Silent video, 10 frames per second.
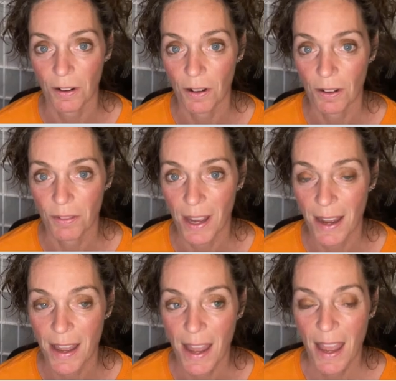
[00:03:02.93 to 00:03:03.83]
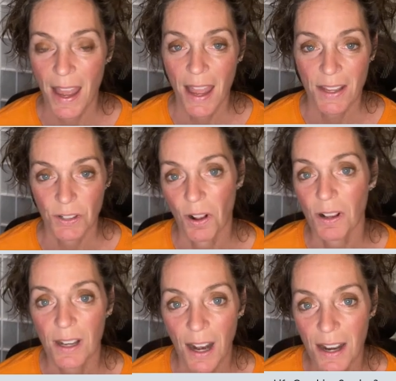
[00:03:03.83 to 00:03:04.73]
and all of that. It's all
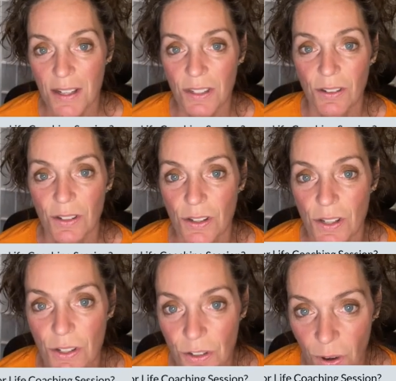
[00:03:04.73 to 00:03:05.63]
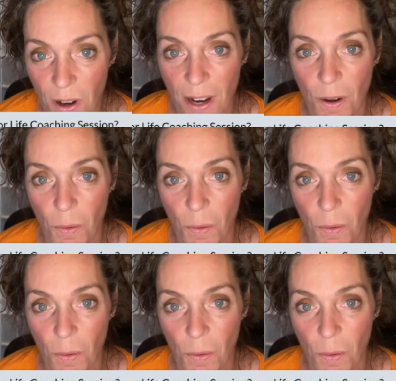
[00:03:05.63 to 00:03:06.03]
a guise to destroy